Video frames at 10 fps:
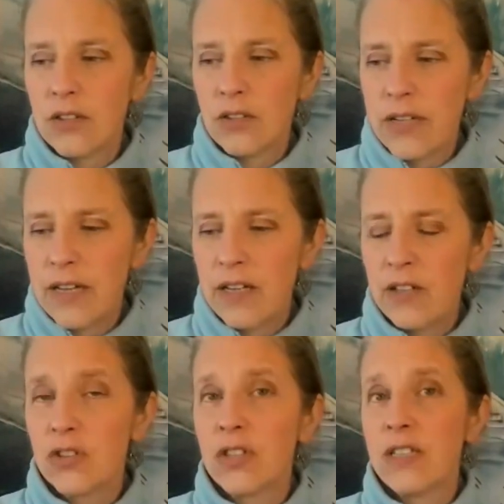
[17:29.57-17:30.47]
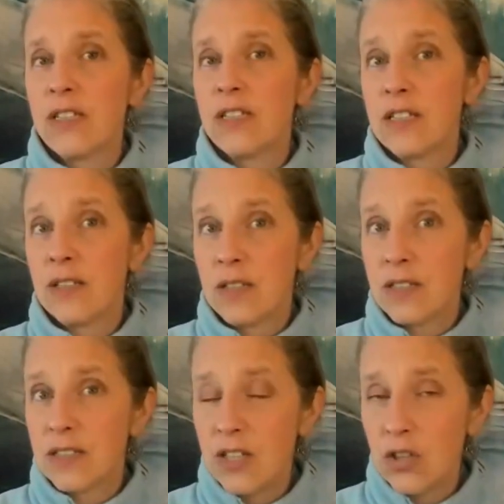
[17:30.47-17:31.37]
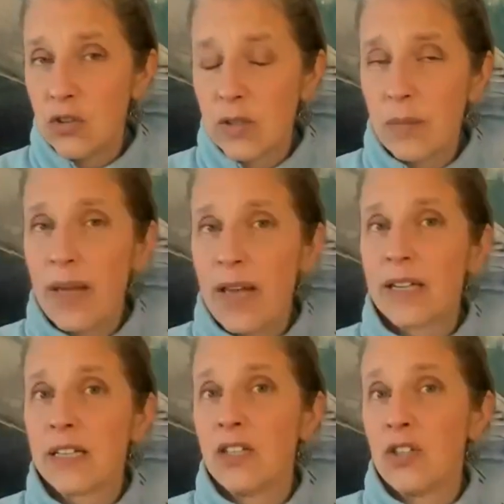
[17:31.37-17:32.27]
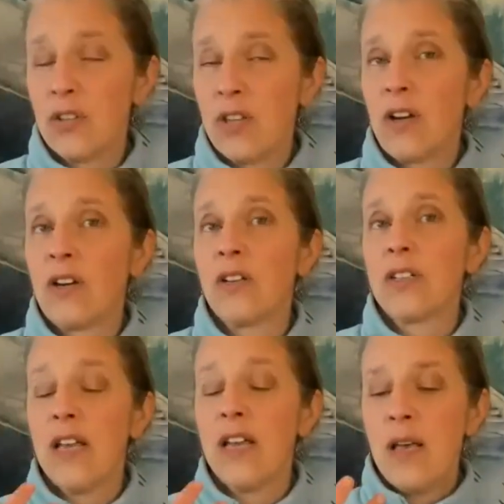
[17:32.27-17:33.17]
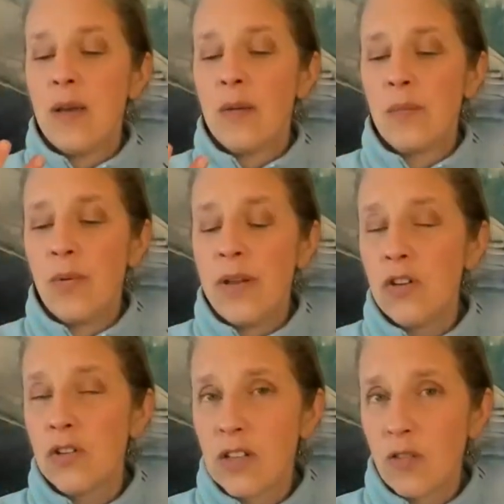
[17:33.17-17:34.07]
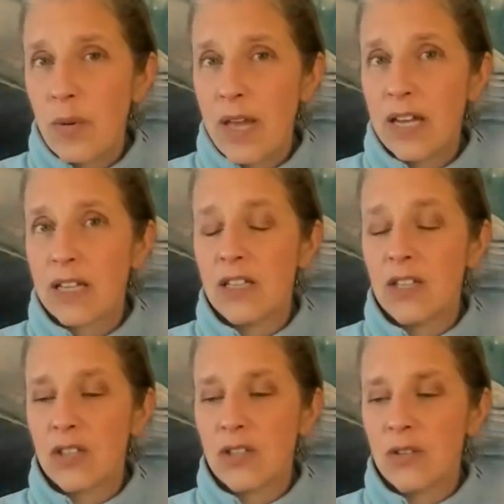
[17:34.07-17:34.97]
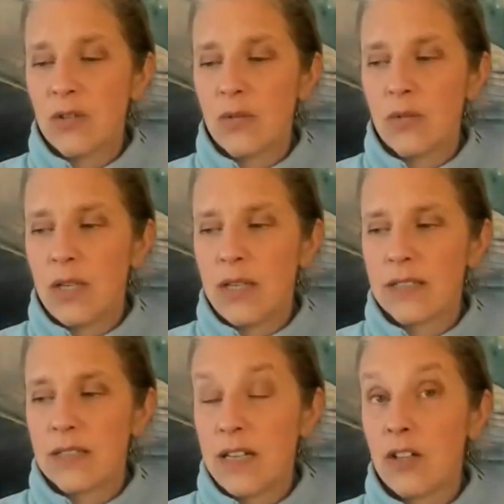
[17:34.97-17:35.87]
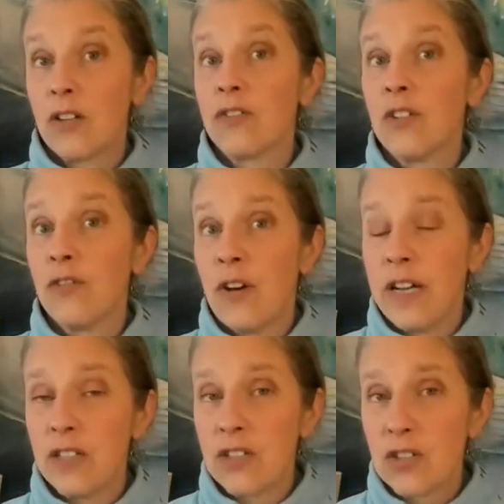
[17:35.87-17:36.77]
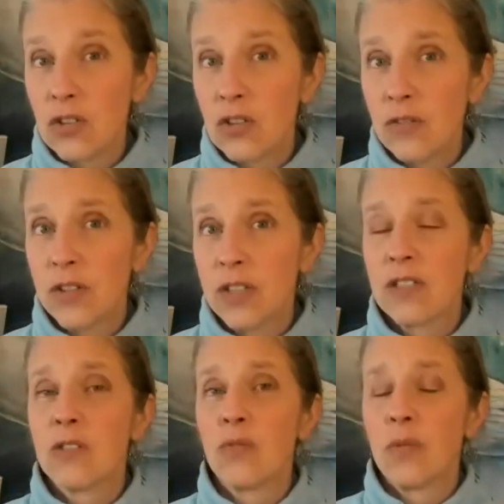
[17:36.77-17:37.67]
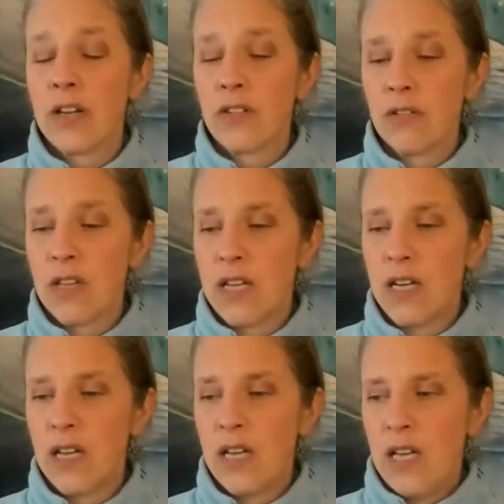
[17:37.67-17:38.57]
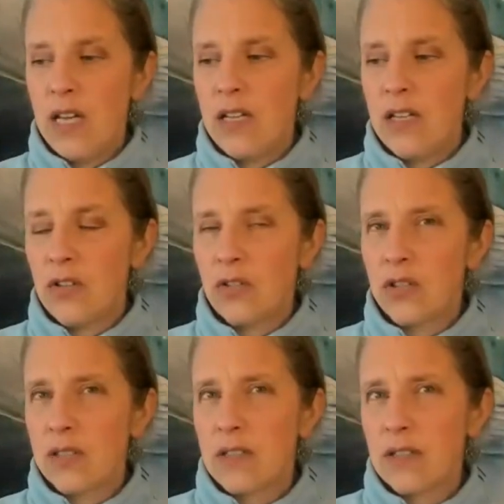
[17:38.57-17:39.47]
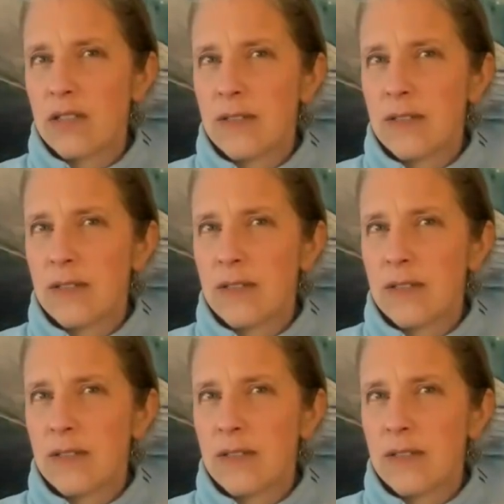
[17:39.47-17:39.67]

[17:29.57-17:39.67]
energy, center it back into the heart, bring yourself back into a state of divine service rather than, you know, just,